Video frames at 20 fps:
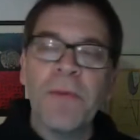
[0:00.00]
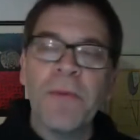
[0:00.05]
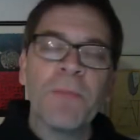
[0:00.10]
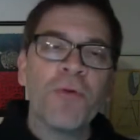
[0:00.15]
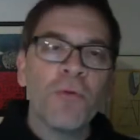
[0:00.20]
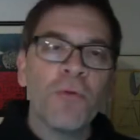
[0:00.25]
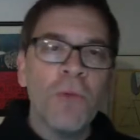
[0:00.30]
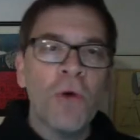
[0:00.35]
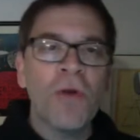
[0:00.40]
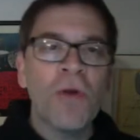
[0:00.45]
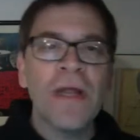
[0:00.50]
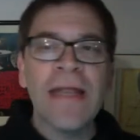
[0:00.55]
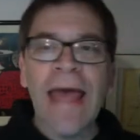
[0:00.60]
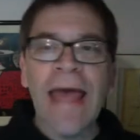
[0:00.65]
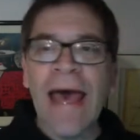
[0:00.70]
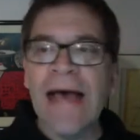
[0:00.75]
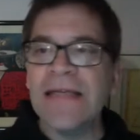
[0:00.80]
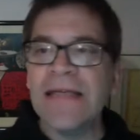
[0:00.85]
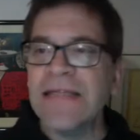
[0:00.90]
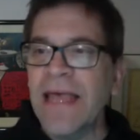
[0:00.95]
promoted
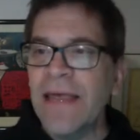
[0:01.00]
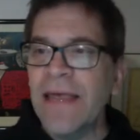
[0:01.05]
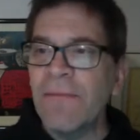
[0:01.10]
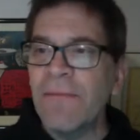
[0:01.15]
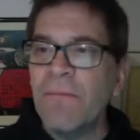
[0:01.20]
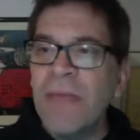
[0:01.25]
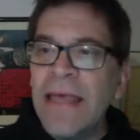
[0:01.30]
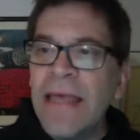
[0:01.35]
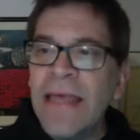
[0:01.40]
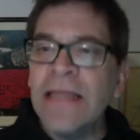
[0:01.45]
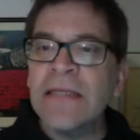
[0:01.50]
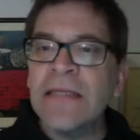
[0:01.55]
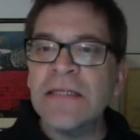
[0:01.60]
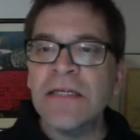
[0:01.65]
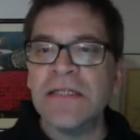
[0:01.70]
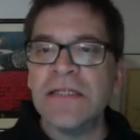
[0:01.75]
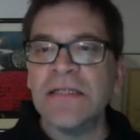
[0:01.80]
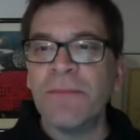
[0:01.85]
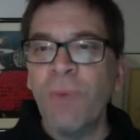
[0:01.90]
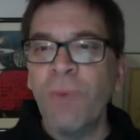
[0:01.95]
as a means
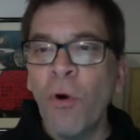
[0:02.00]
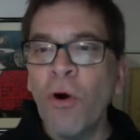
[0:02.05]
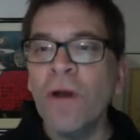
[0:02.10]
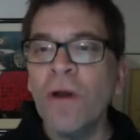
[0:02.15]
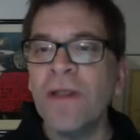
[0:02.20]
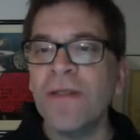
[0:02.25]
to support